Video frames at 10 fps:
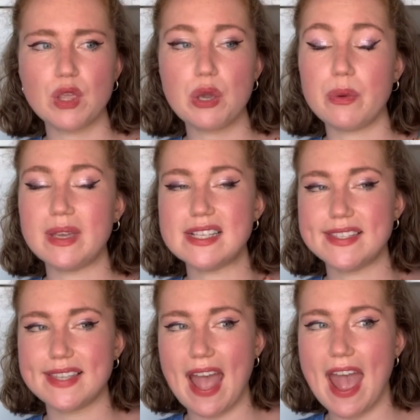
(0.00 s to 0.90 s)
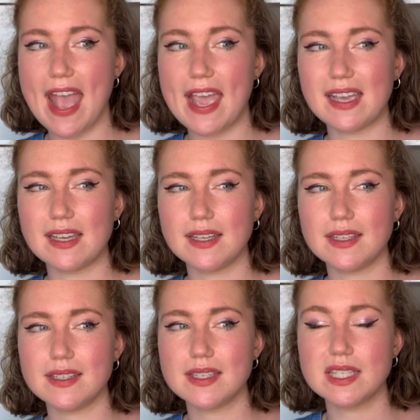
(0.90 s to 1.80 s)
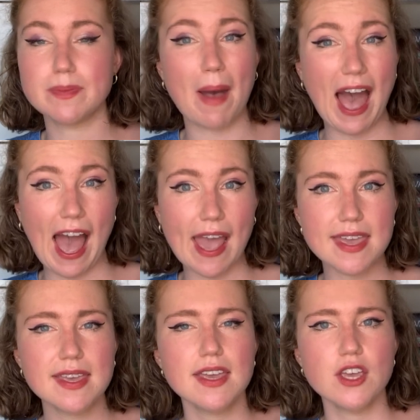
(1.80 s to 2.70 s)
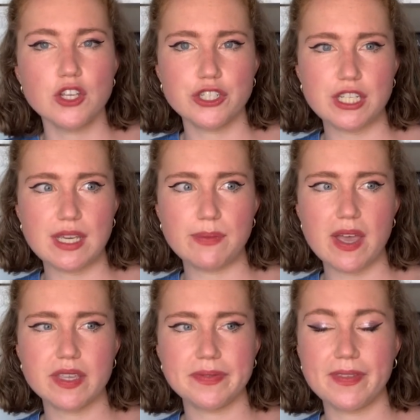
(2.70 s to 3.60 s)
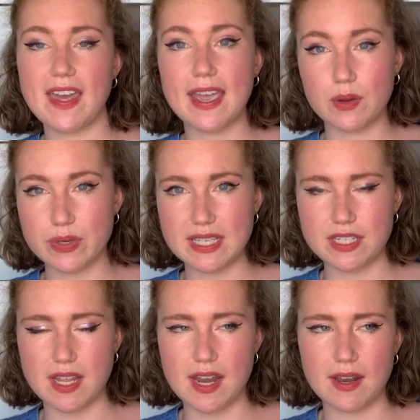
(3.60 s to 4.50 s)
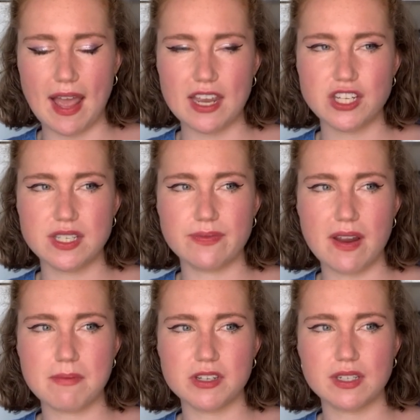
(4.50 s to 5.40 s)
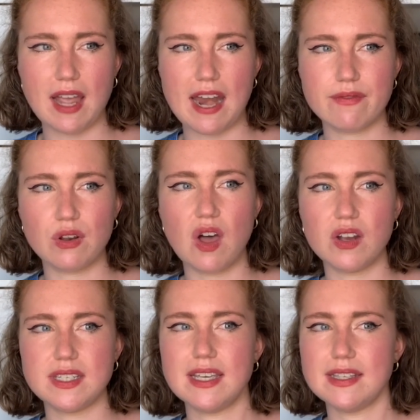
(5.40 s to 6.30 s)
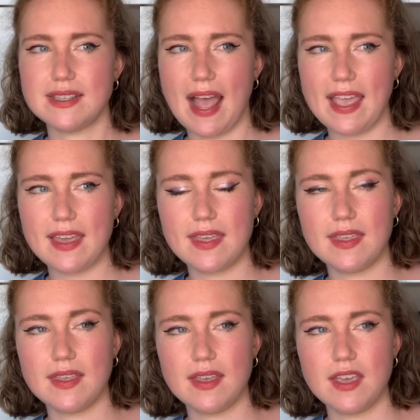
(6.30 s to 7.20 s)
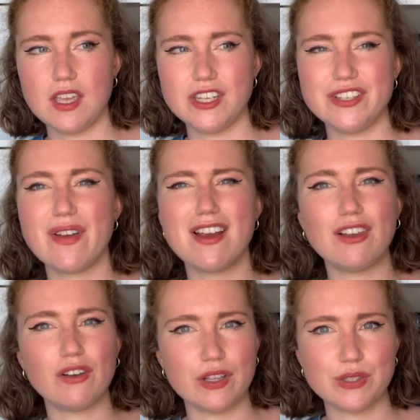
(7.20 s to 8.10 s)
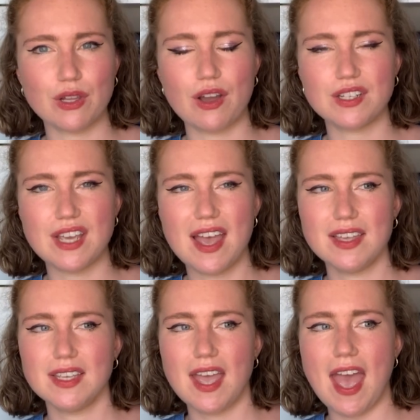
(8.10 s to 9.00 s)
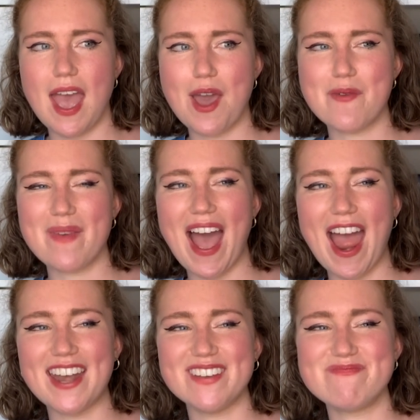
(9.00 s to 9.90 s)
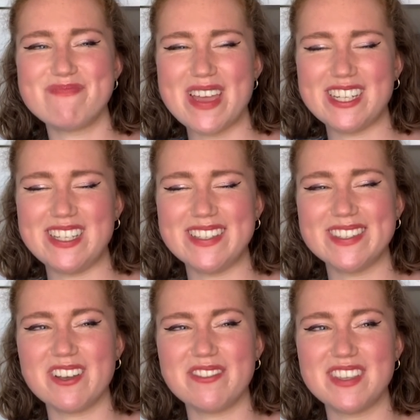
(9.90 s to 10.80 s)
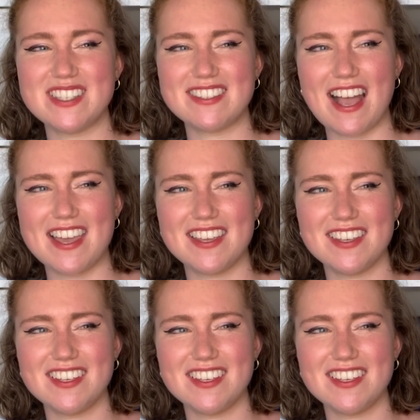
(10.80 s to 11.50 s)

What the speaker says: who is a spy. She works for the Inquisition. Like, she's very much kind of Glockter's, like, she's very loyal to Glockter. But she's sort of this, like,